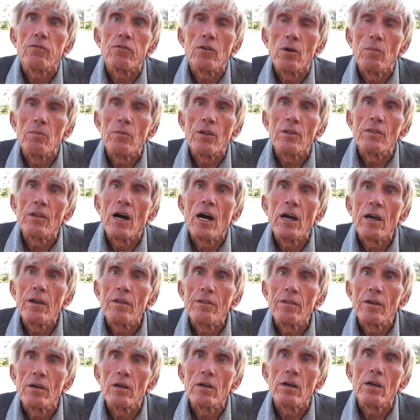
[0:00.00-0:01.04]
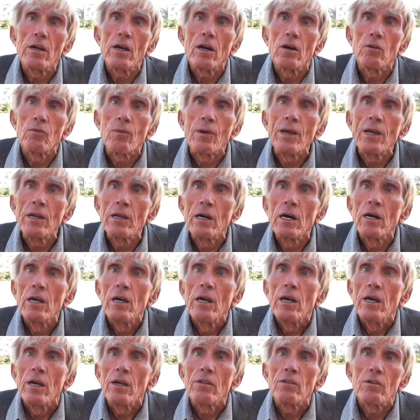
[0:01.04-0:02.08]
from the dietary arena
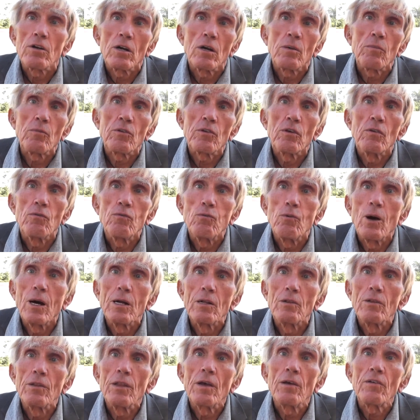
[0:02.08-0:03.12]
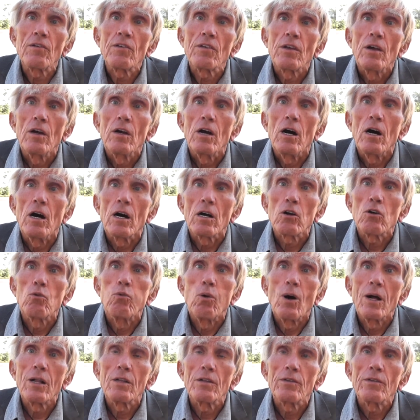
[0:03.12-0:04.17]
in terms of wellness,
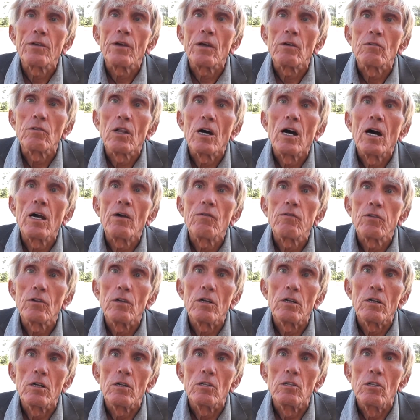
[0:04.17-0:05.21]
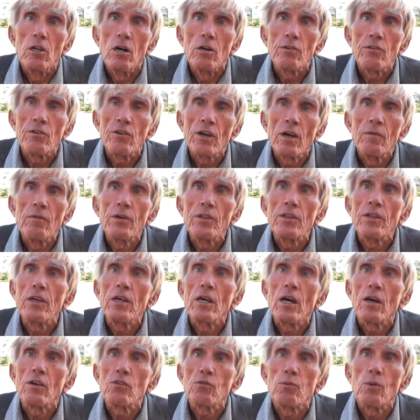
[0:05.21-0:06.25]
quality of life,
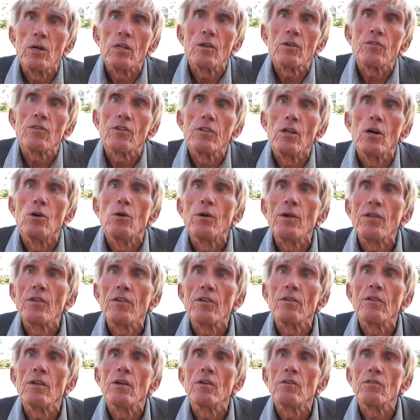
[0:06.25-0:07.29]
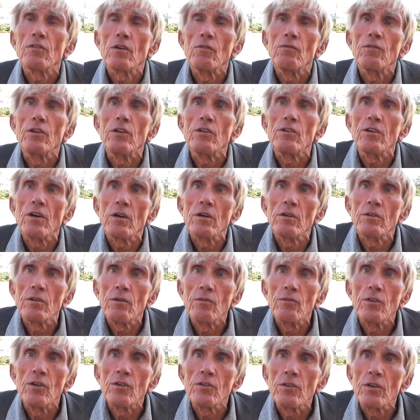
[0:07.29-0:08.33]
longevity, as well as low incidence of
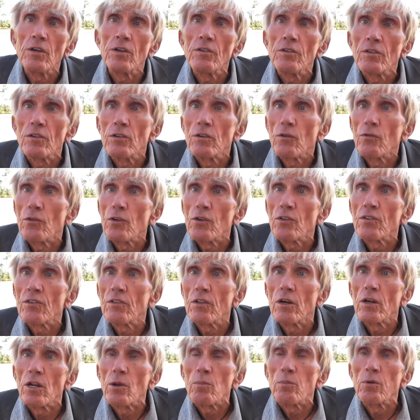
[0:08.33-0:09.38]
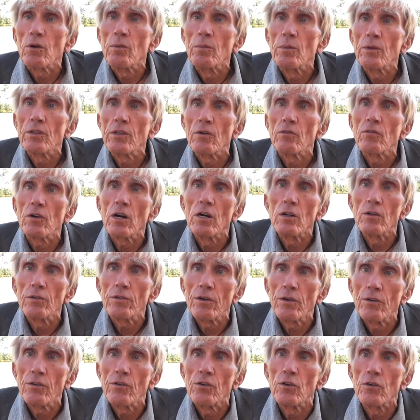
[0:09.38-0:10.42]
degenerative diseases. If you study primitive
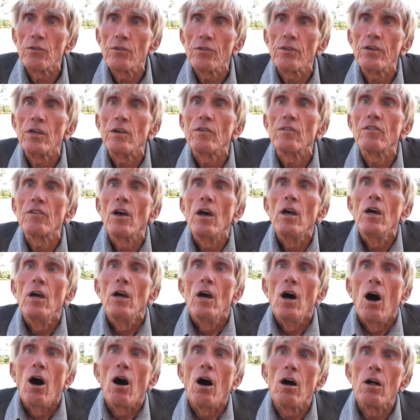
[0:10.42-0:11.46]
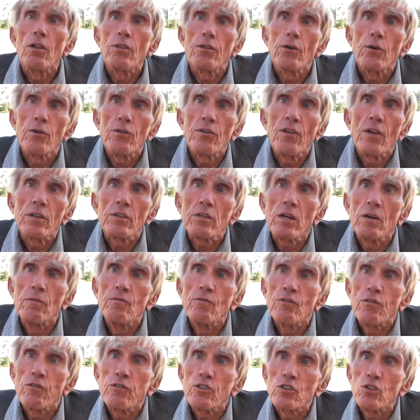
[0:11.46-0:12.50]
cultures, you'll see it's all those that
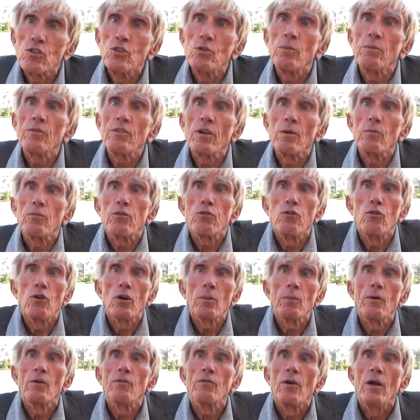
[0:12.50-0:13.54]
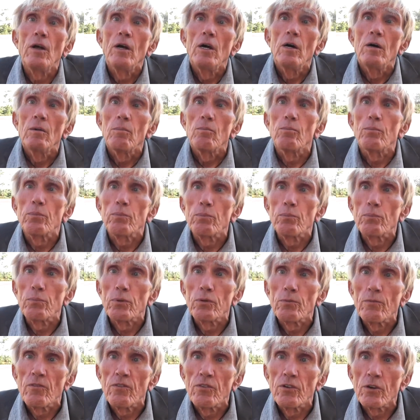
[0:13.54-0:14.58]
consume some form of
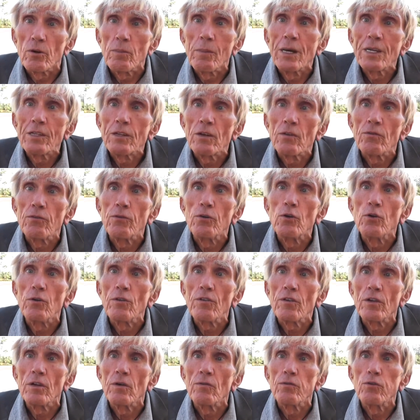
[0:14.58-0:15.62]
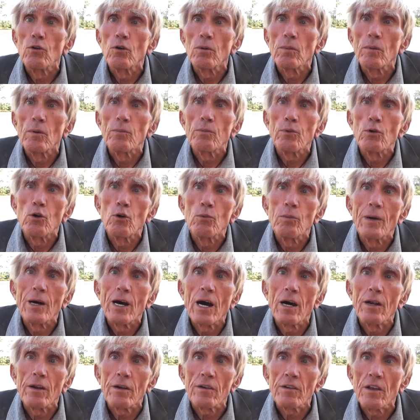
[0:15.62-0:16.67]
fermented foods in a form of
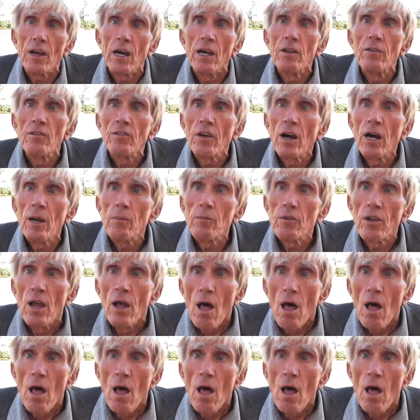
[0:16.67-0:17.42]
probiotics. Enzymes,